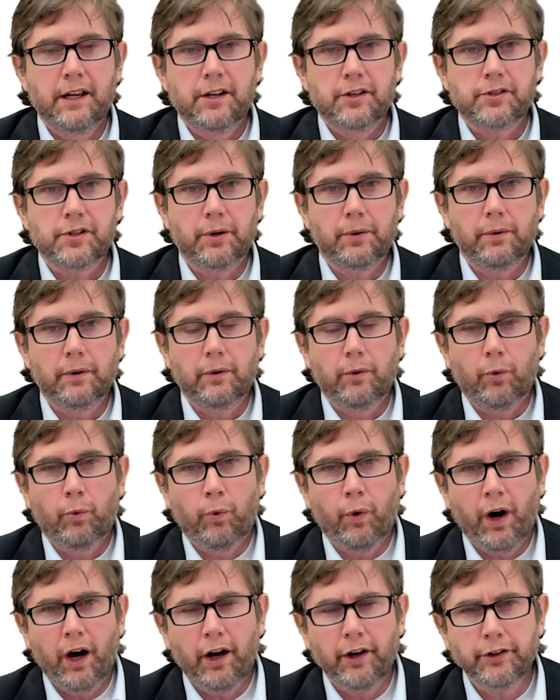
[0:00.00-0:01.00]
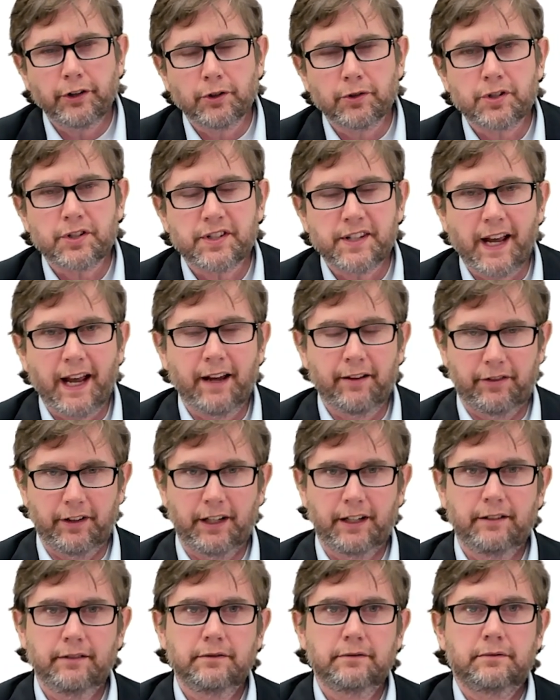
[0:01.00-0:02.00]
So while you're
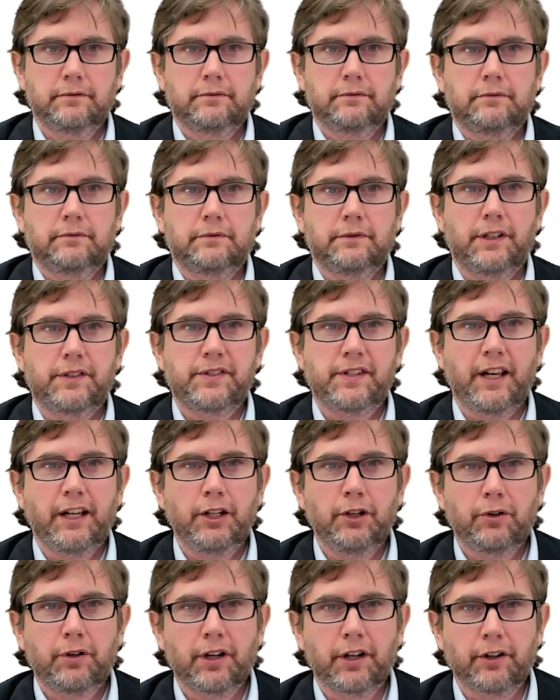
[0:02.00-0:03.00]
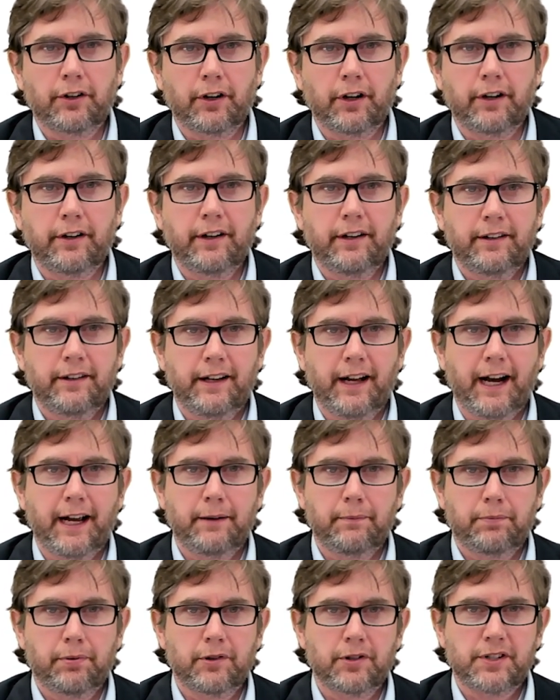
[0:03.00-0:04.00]
saving, let's say you can earn
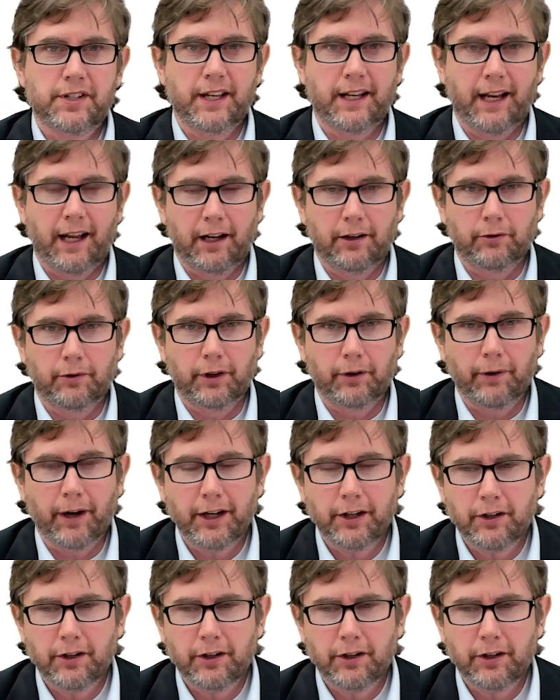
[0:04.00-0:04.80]
9% annually, right?